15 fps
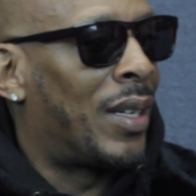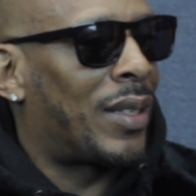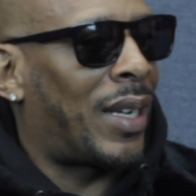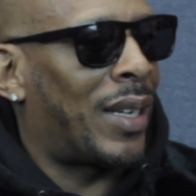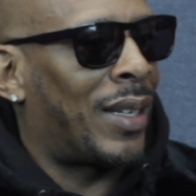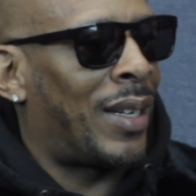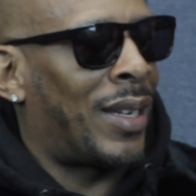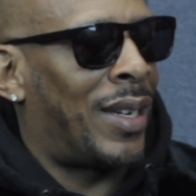
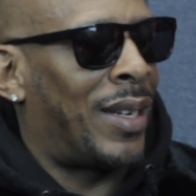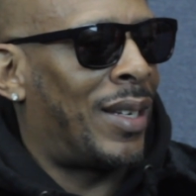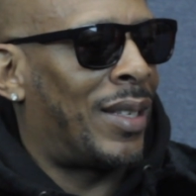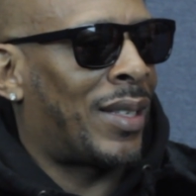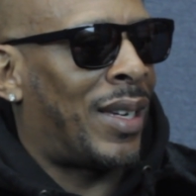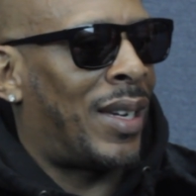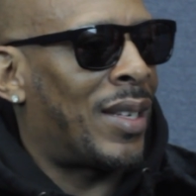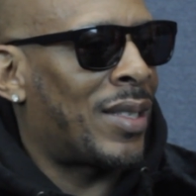Like they getting
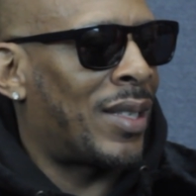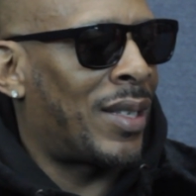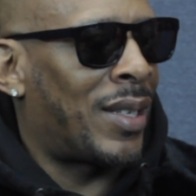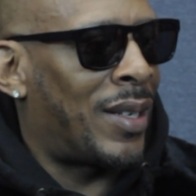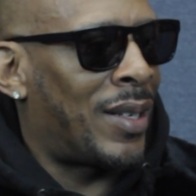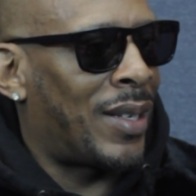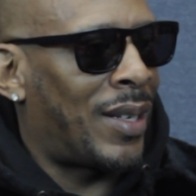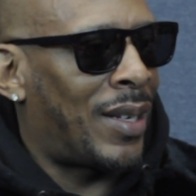these kids in
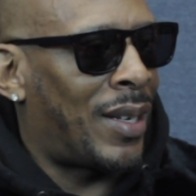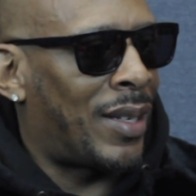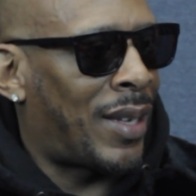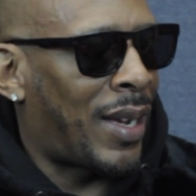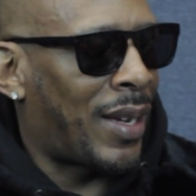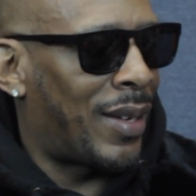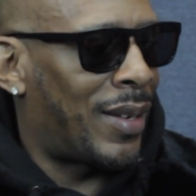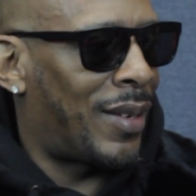here and
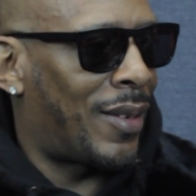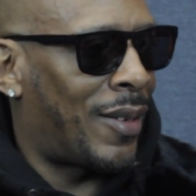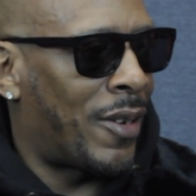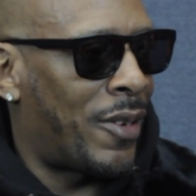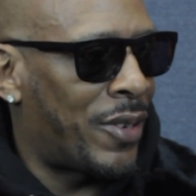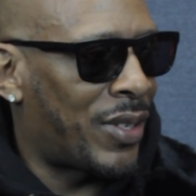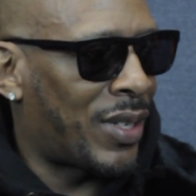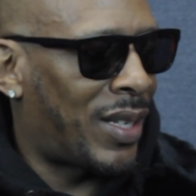like
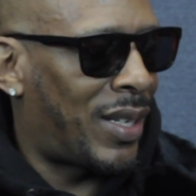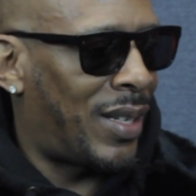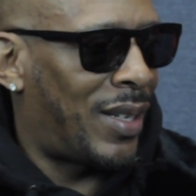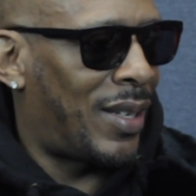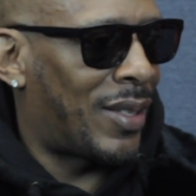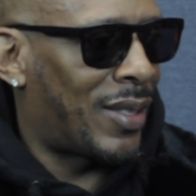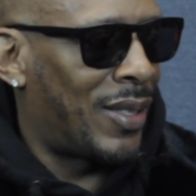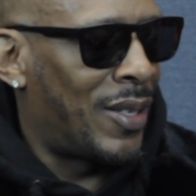herds of
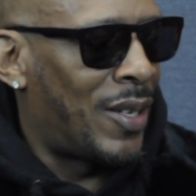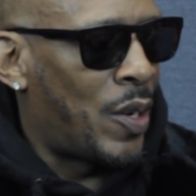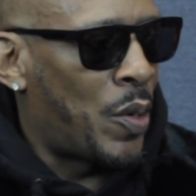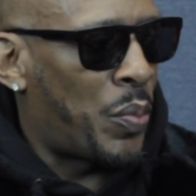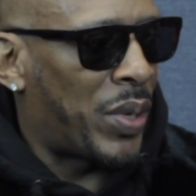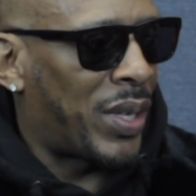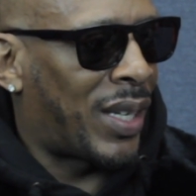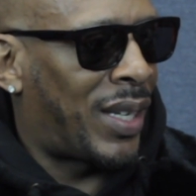kids,
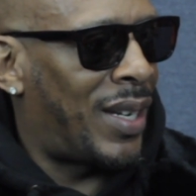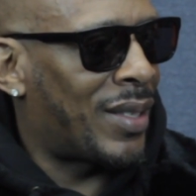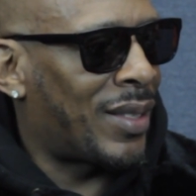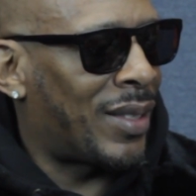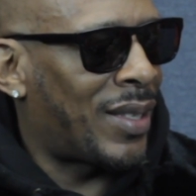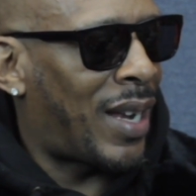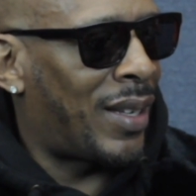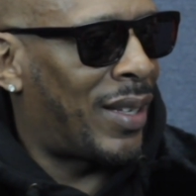but the kids
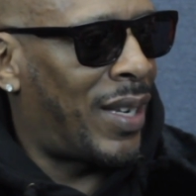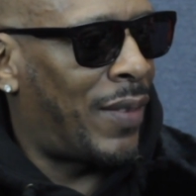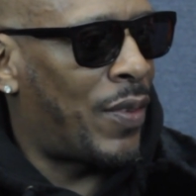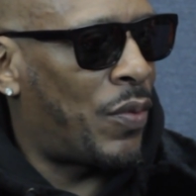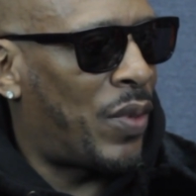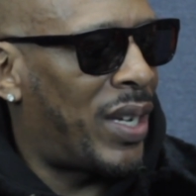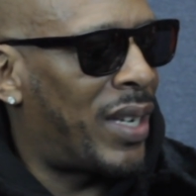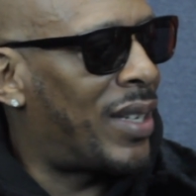are not
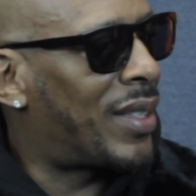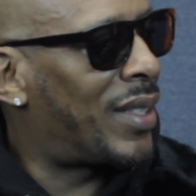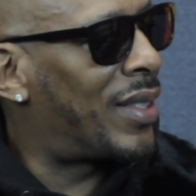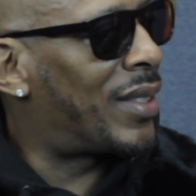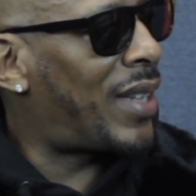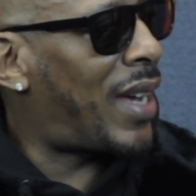leaving with anything